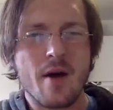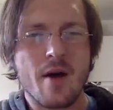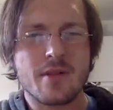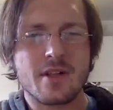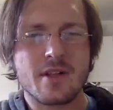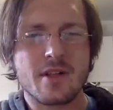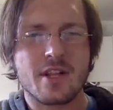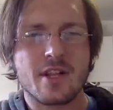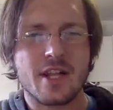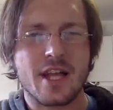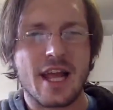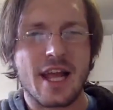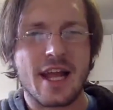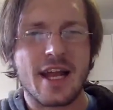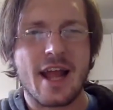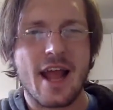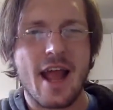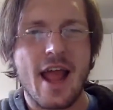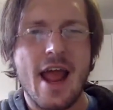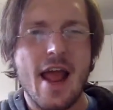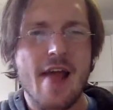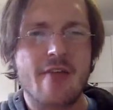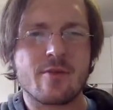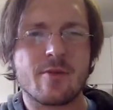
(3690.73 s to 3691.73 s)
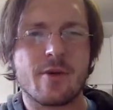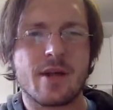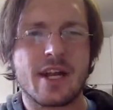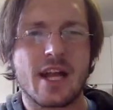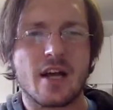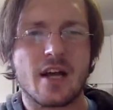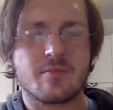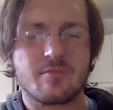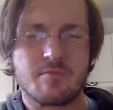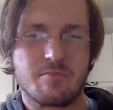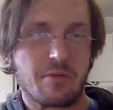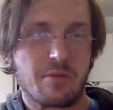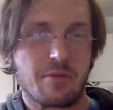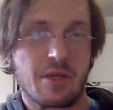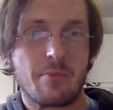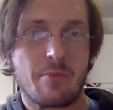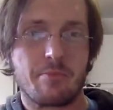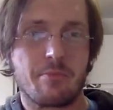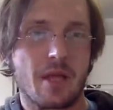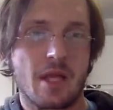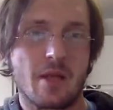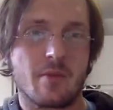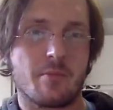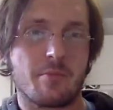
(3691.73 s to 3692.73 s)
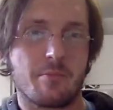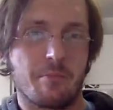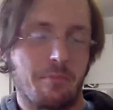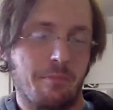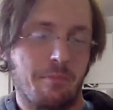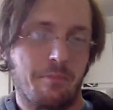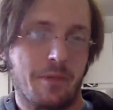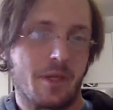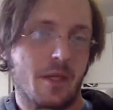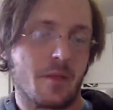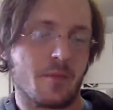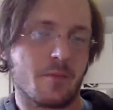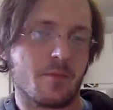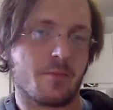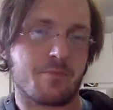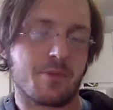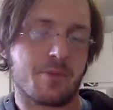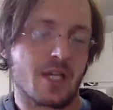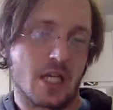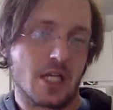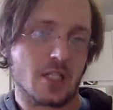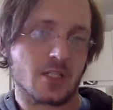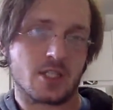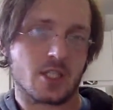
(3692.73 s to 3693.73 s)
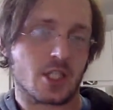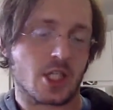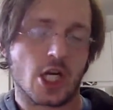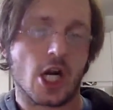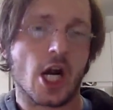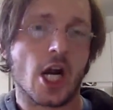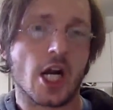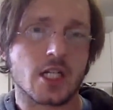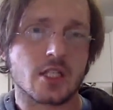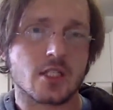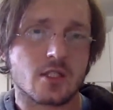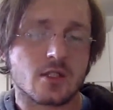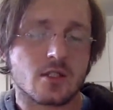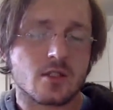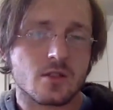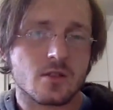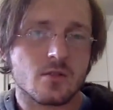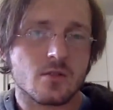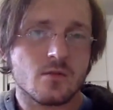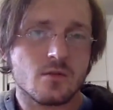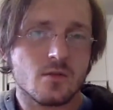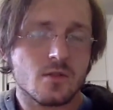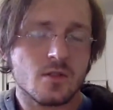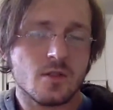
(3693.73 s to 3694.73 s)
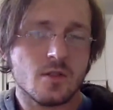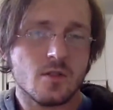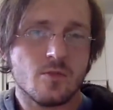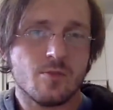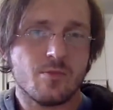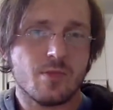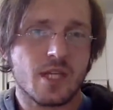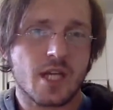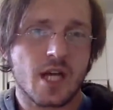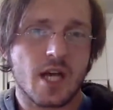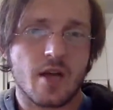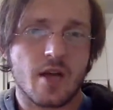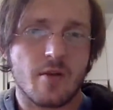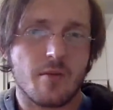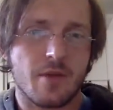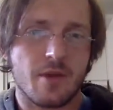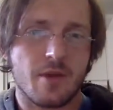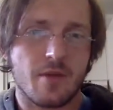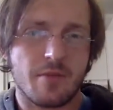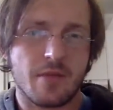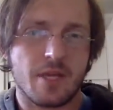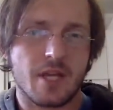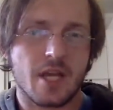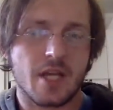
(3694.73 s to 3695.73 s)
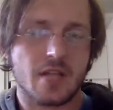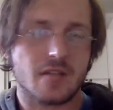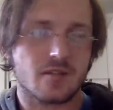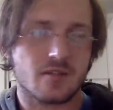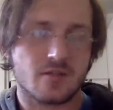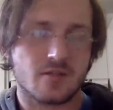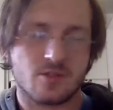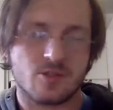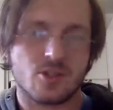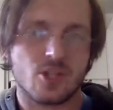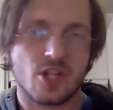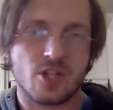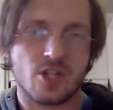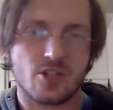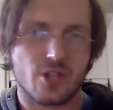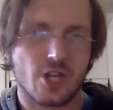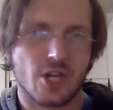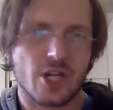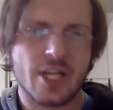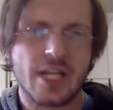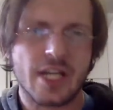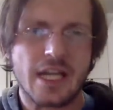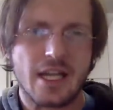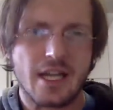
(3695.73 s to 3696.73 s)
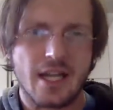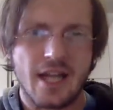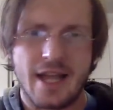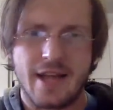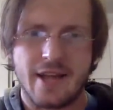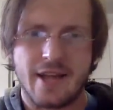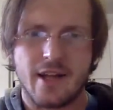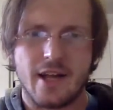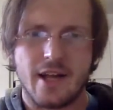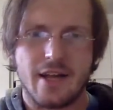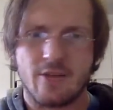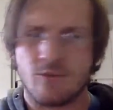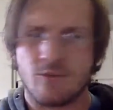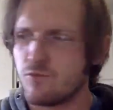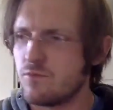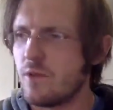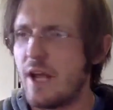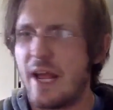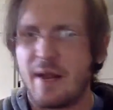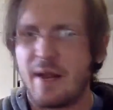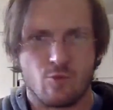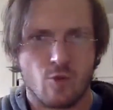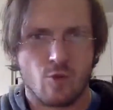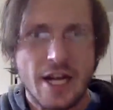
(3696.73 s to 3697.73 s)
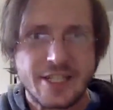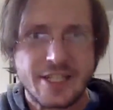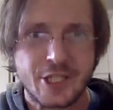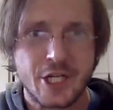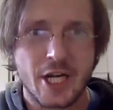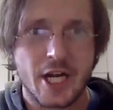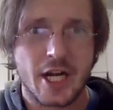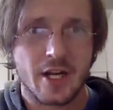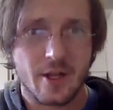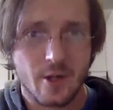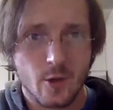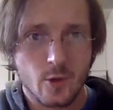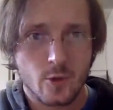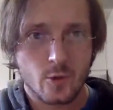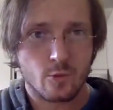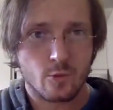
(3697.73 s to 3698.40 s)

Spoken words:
publicly, and everybody else, because the Kurds, because Turkey and Russia,